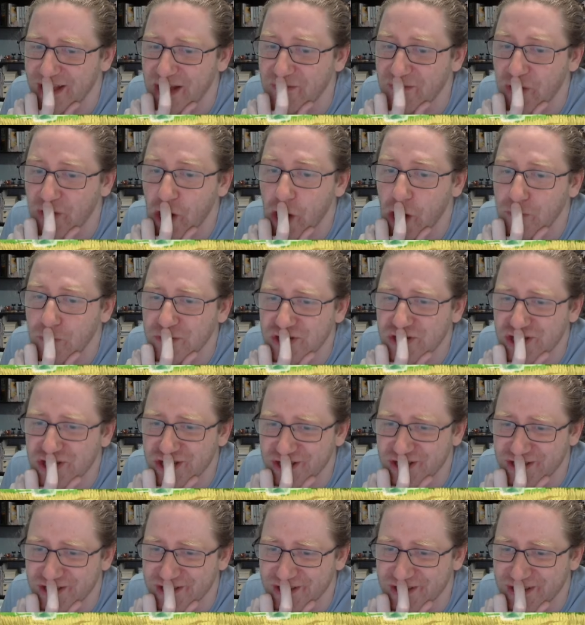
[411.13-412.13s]

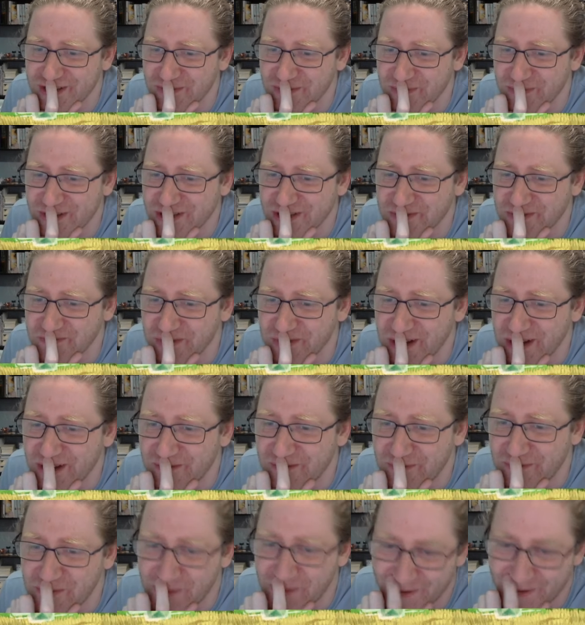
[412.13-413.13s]
options in which way
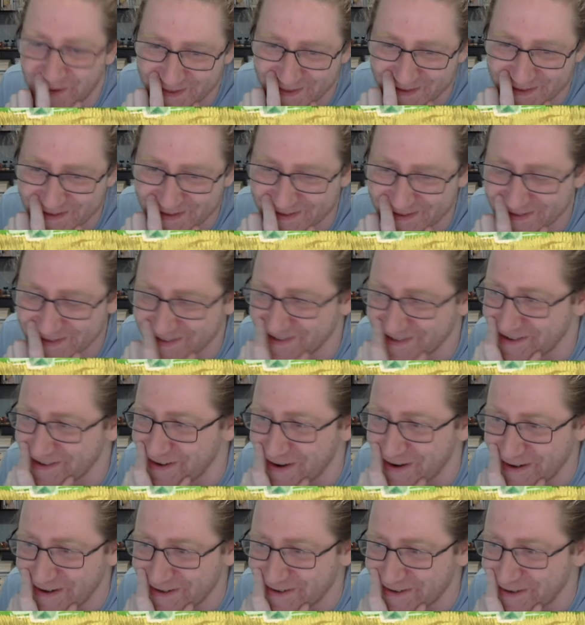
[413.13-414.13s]
we want this
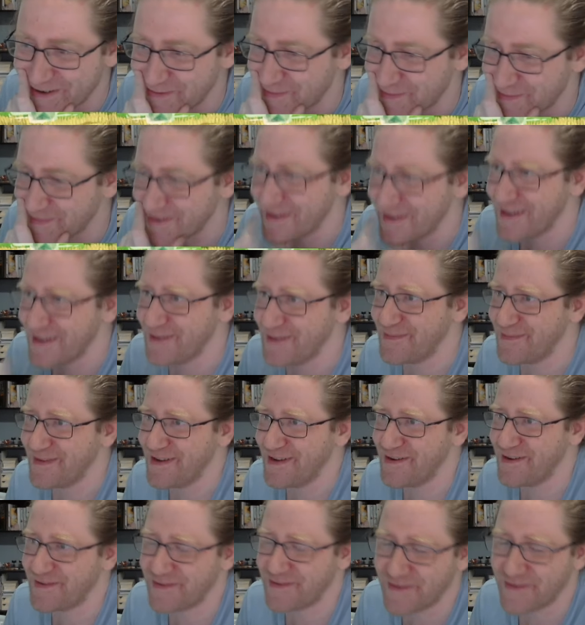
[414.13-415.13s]
card dump game
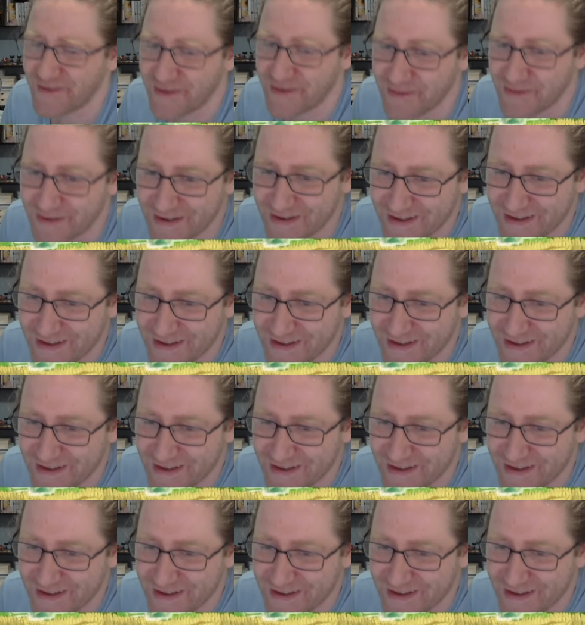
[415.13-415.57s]
here to go.